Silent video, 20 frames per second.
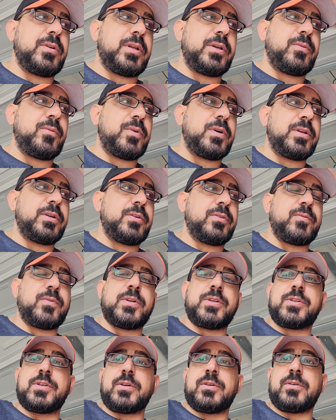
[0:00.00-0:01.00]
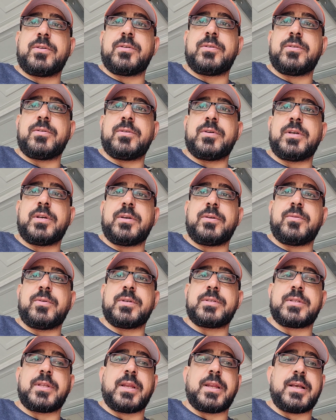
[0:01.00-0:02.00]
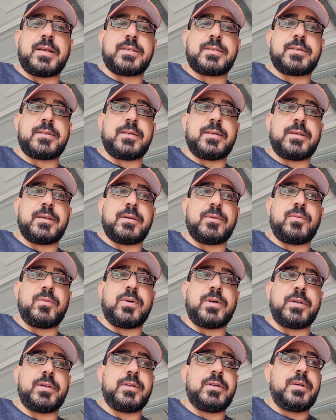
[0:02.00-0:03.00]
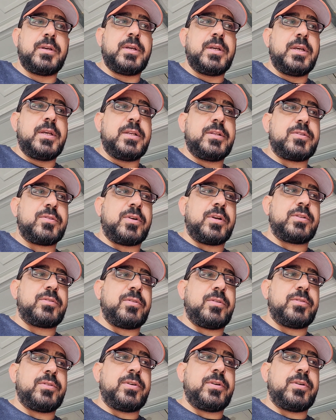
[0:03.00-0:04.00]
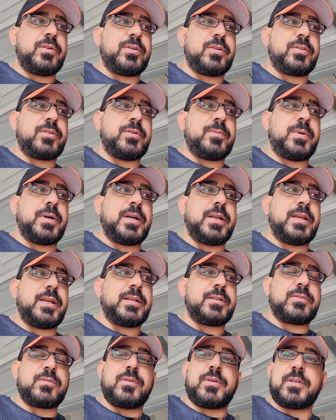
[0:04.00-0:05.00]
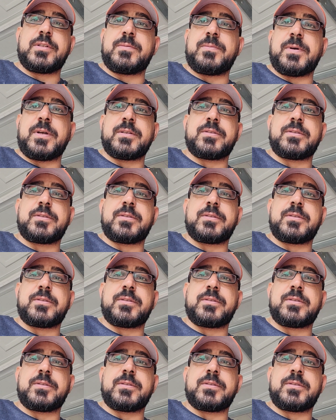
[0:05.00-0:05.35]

Only one original was the last one. So I told the owner to buy it as soon as